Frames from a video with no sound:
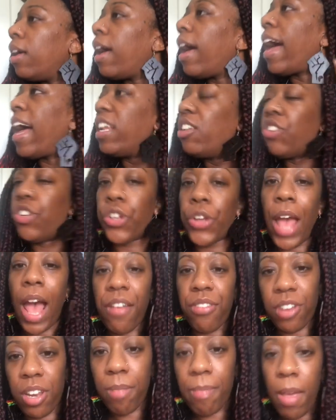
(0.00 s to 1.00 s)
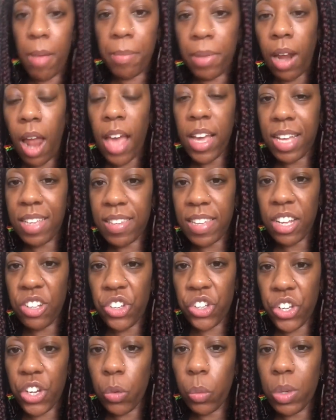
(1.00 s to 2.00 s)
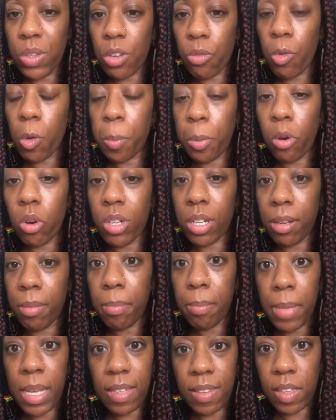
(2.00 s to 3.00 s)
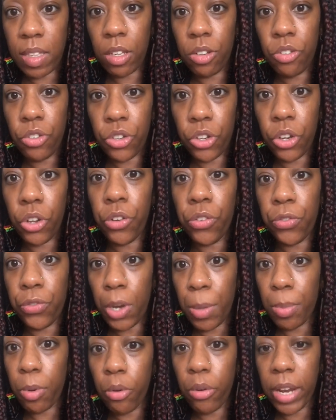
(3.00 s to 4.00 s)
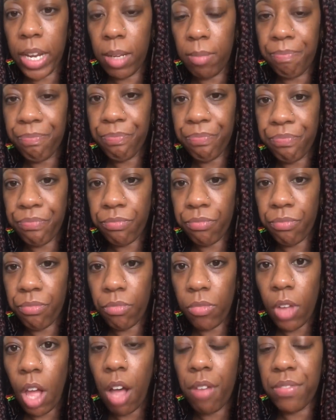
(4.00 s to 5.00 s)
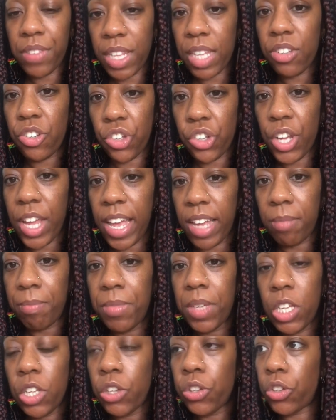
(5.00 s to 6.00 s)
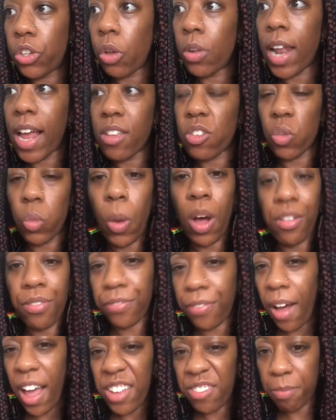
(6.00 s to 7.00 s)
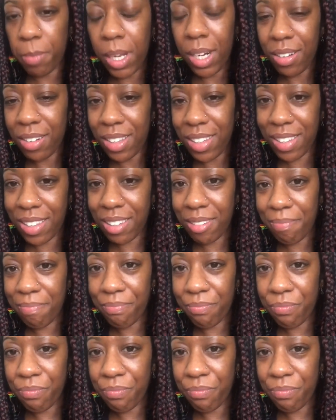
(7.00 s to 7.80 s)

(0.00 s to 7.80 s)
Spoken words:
And you have to remember, like I said, she wasn't reported missing to February of this year. So that's what, 5 months?